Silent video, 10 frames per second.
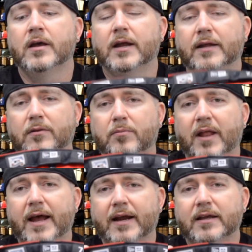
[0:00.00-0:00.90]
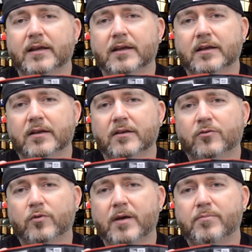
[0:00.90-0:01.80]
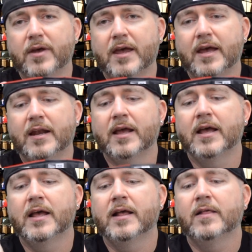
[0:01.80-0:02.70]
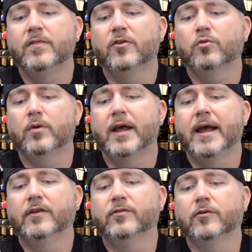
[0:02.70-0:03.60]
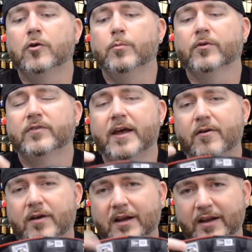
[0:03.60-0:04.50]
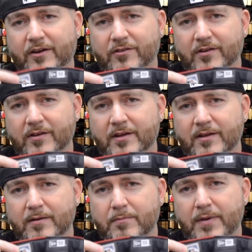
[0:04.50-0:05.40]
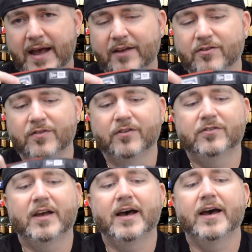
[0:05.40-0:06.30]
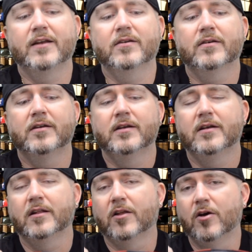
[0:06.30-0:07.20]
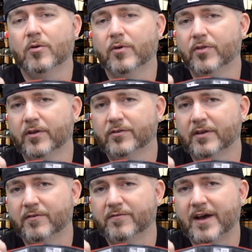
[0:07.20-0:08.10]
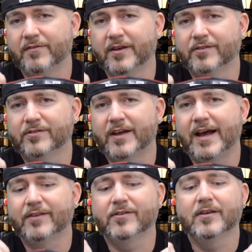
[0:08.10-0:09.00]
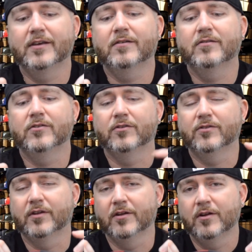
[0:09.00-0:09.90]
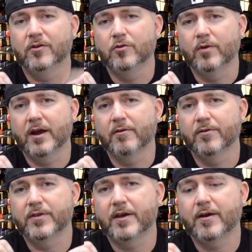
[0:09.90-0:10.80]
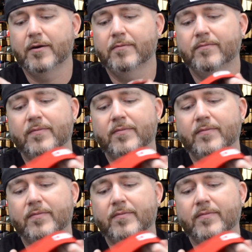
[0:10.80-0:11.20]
Got the black sweatband. This one has the Cooperstown collection patch on this side, along with the 7 5/8 sizing. Just the New Era there.